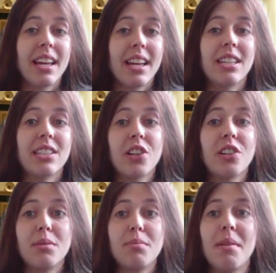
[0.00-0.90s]
is going
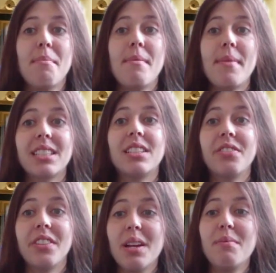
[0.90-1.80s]
to be a massive
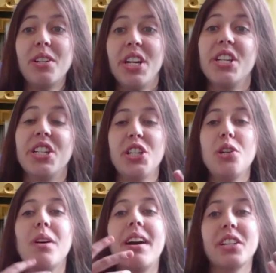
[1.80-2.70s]
game changer in
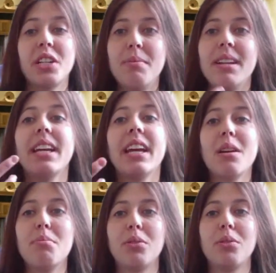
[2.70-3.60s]
you actually being
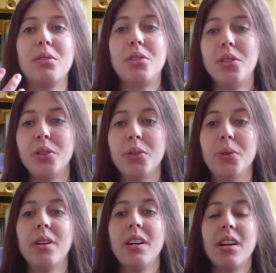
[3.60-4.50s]
able to